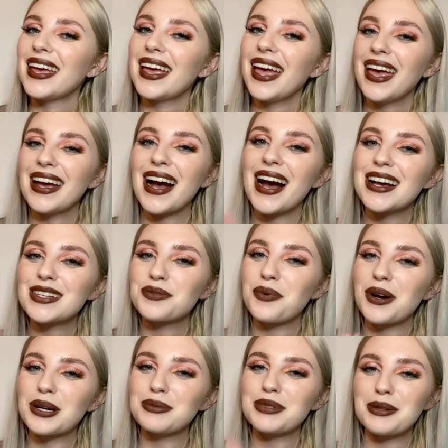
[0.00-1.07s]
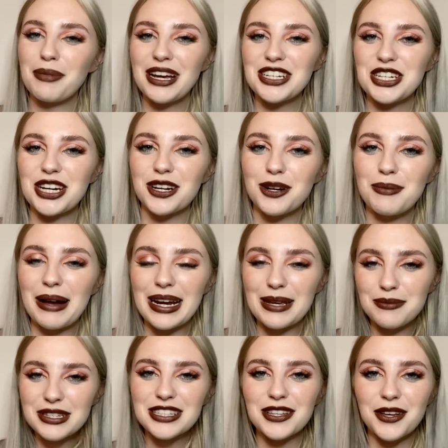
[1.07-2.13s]
Hey guys, welcome to my channel. My name is
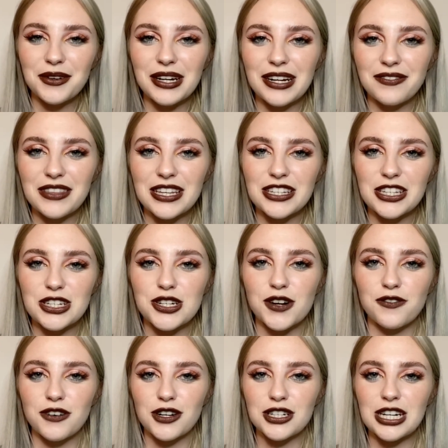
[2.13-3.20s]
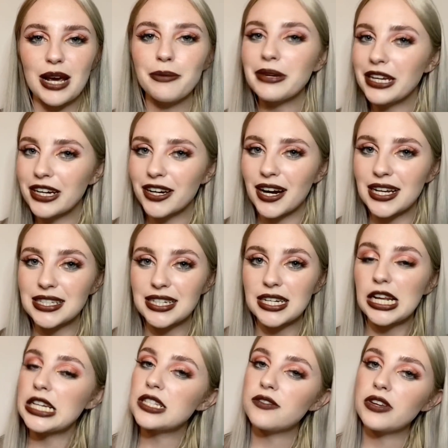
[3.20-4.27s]
Logan if this is your first time here, and
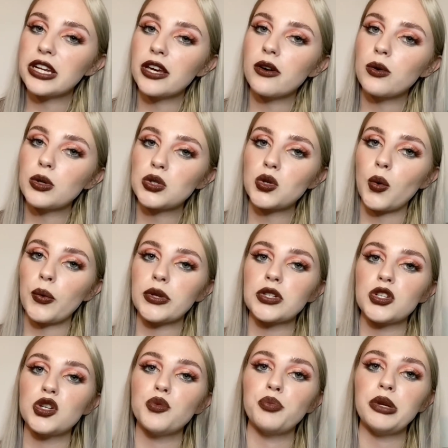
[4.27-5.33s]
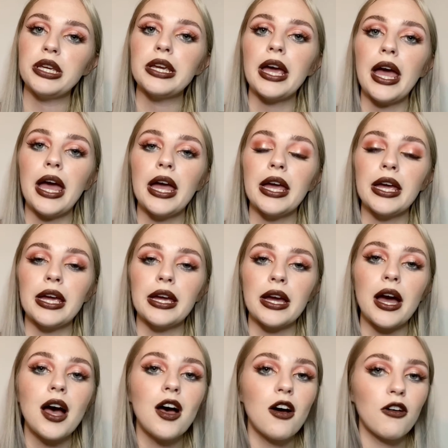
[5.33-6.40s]
today's video is going to be a
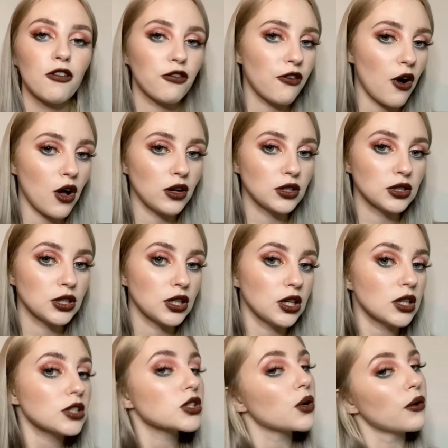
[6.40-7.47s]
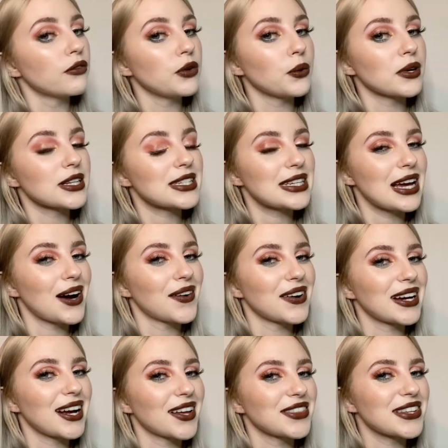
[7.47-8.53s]
fall look, so if you want to see how I
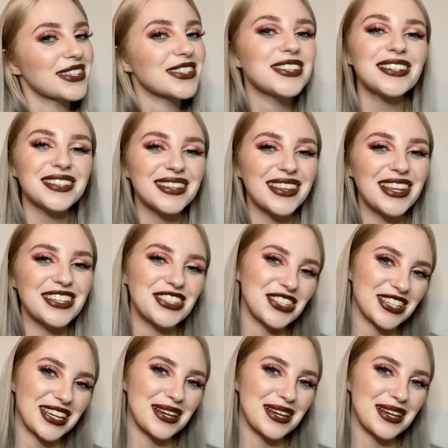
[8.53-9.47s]
got this look, then just keep